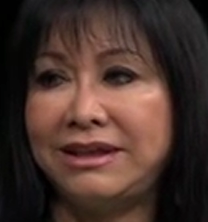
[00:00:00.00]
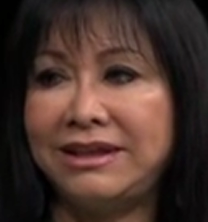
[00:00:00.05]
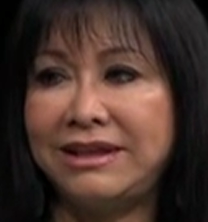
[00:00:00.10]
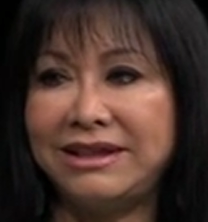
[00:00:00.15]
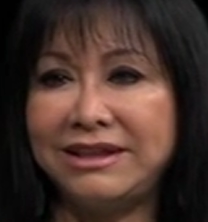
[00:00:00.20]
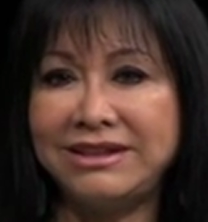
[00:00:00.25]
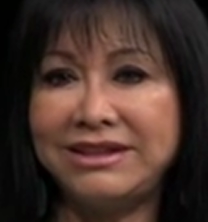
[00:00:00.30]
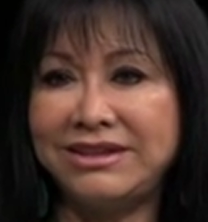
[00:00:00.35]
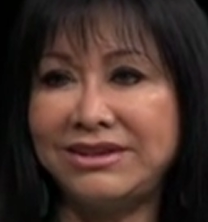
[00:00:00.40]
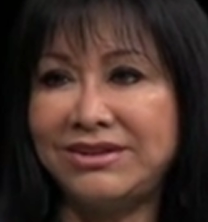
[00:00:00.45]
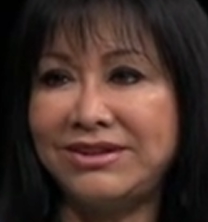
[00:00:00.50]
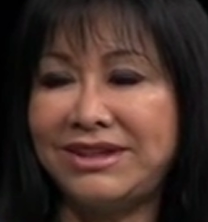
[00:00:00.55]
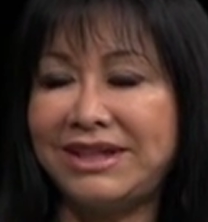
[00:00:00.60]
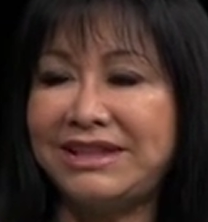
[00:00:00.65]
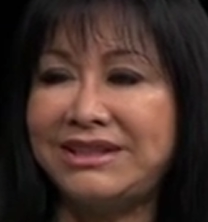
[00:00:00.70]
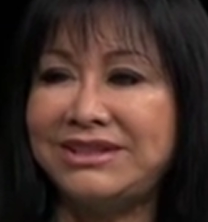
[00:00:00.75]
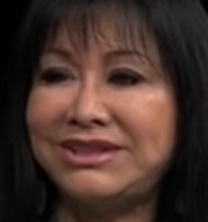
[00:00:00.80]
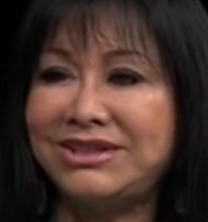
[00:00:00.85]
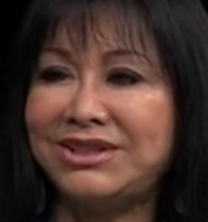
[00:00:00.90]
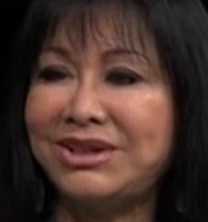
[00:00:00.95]
then, you know, they
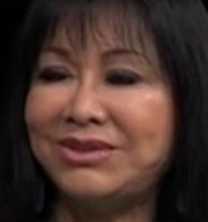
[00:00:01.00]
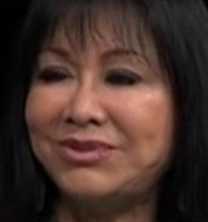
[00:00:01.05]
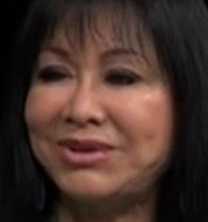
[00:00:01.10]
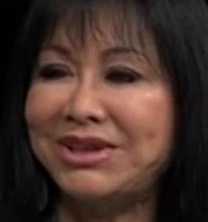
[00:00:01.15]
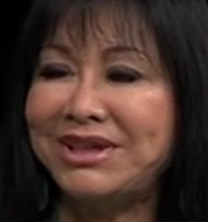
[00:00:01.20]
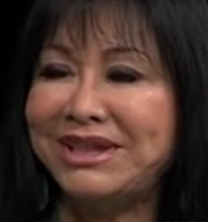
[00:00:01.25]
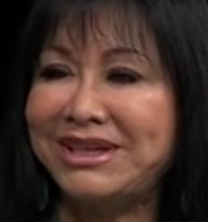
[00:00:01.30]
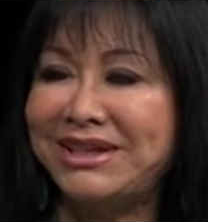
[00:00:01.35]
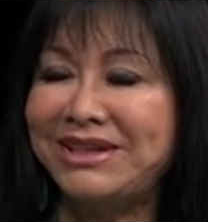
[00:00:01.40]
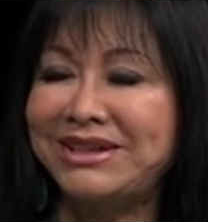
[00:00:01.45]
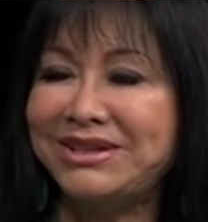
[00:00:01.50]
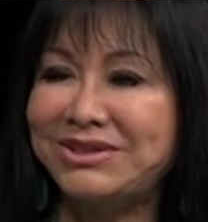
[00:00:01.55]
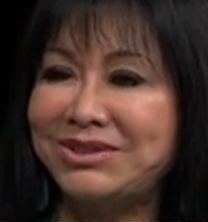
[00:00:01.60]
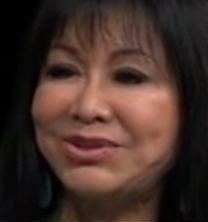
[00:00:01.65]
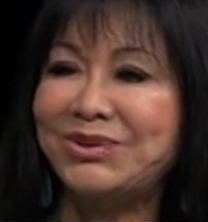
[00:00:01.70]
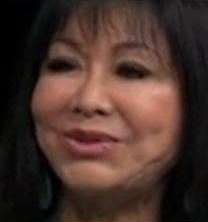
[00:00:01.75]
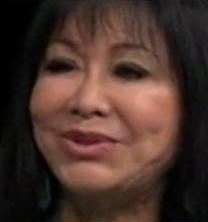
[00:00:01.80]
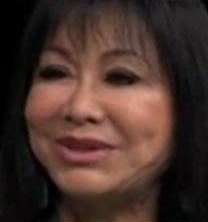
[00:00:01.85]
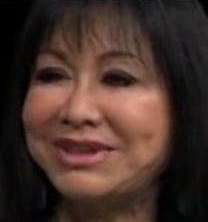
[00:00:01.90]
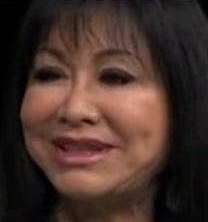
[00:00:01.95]
can start working
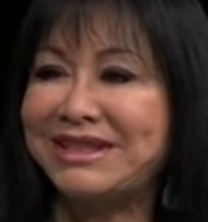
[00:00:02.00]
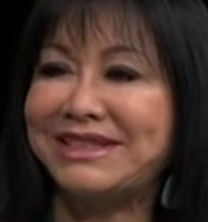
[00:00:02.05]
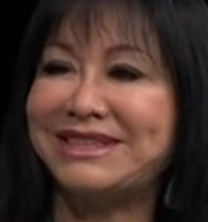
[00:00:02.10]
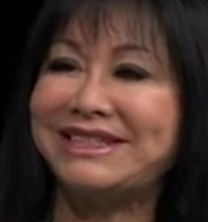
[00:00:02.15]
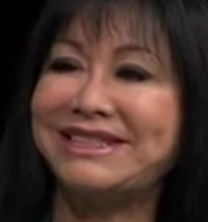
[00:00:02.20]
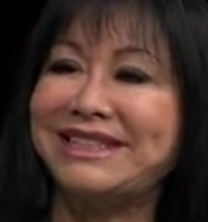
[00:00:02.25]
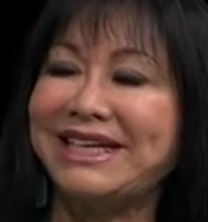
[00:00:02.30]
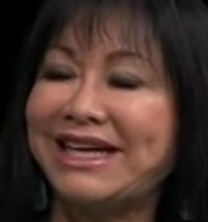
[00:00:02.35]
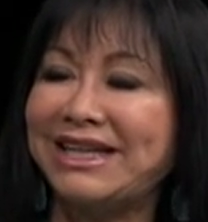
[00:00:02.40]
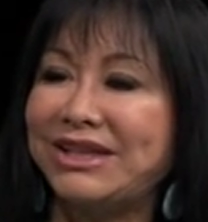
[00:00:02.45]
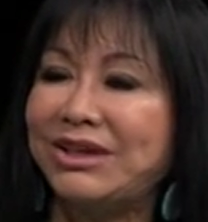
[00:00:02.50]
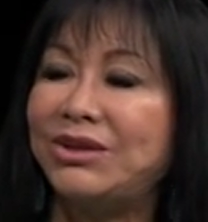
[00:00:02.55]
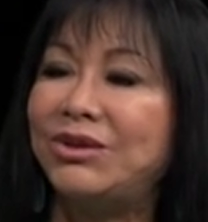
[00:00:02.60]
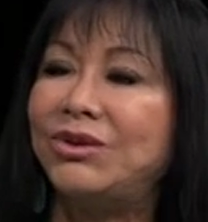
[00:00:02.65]
towards that